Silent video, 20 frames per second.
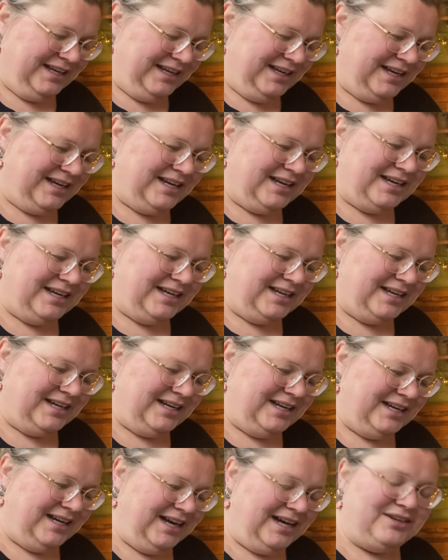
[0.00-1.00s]

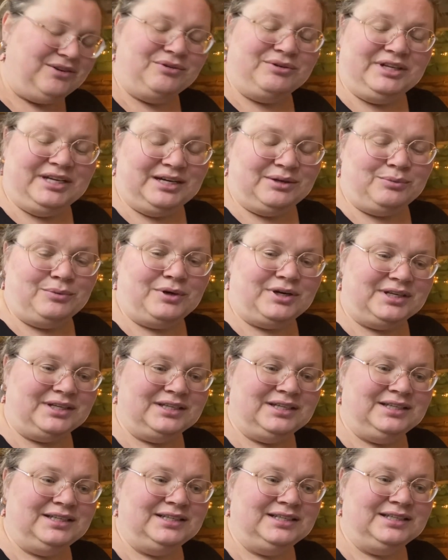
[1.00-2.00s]
I only had
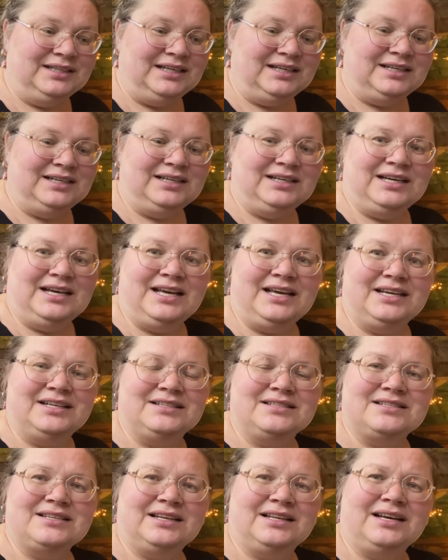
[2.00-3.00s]
one
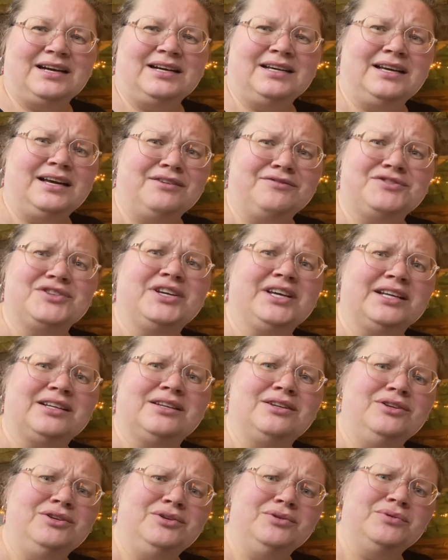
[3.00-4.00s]
hand and I have to get a
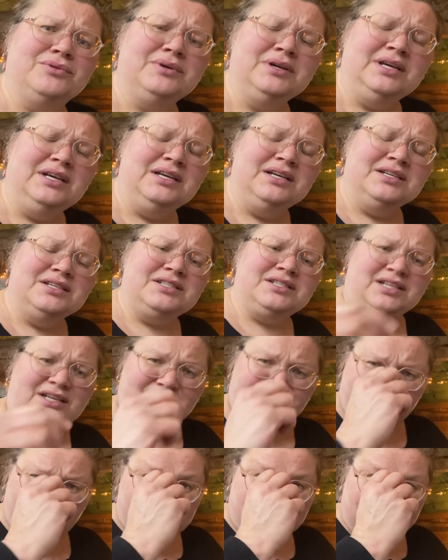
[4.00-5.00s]
new stand
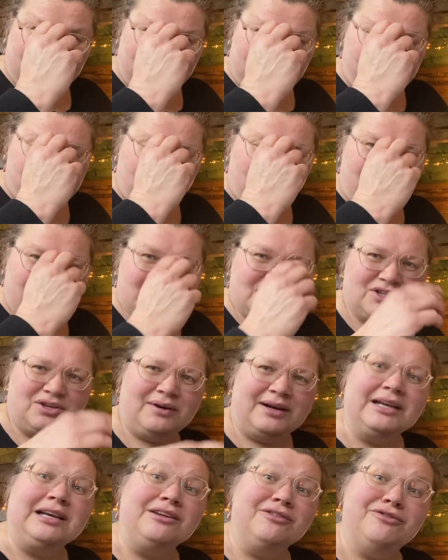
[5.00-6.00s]
for my camera so
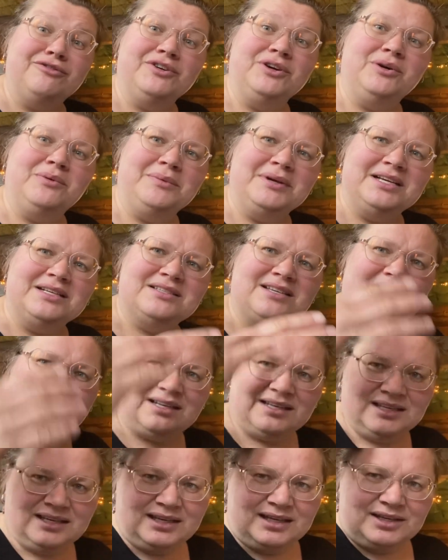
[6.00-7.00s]
I can film it
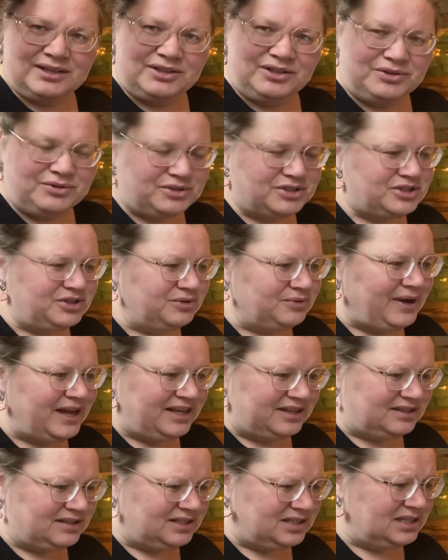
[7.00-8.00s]
and use 2
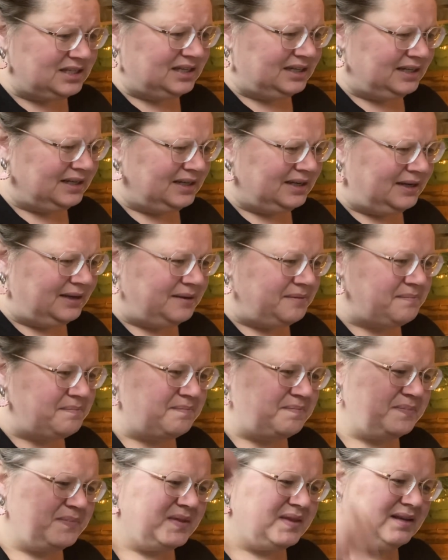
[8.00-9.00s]
hands.
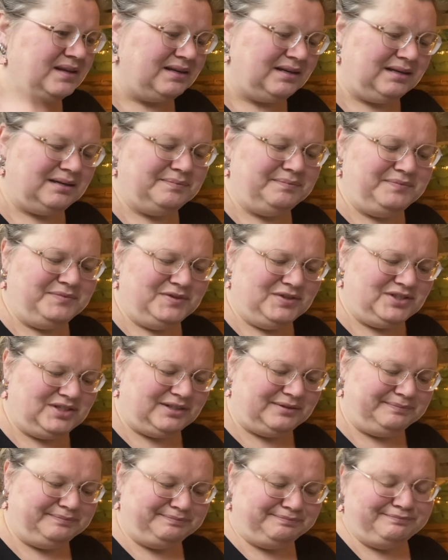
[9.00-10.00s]

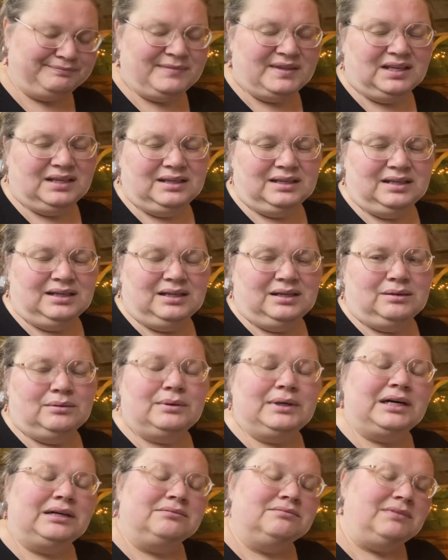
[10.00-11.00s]
So,
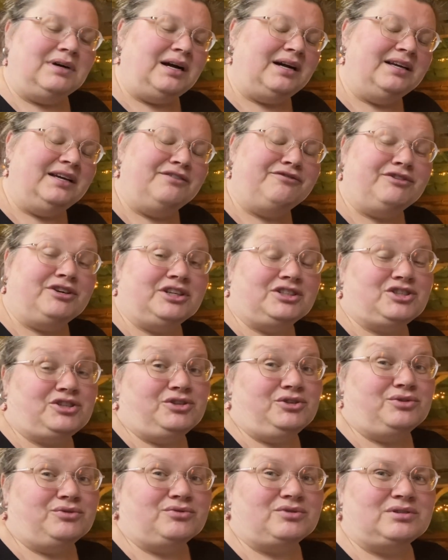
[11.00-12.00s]
well, I have an
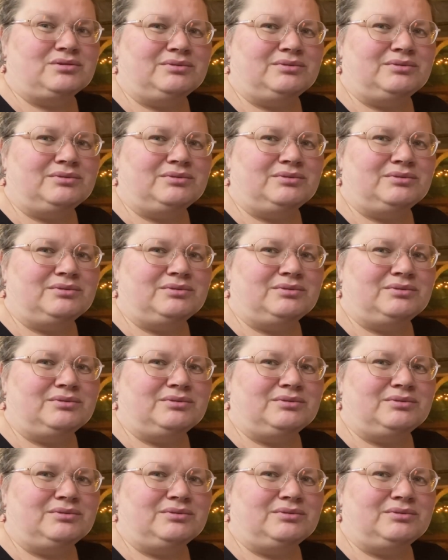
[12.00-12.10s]
excuse.